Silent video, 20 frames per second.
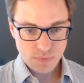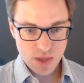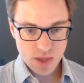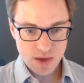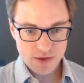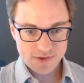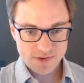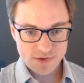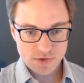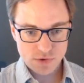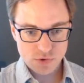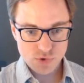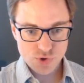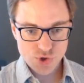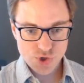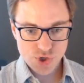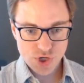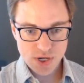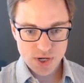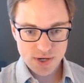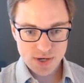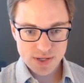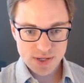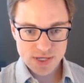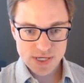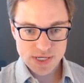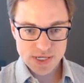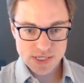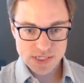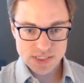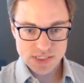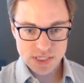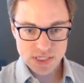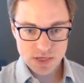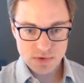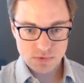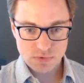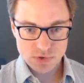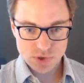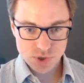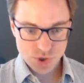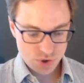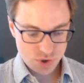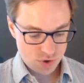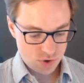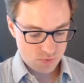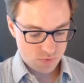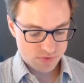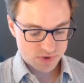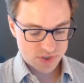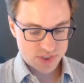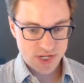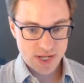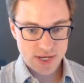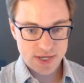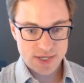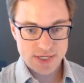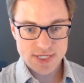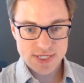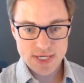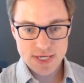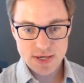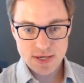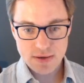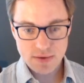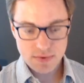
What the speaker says: solution is equal to %d,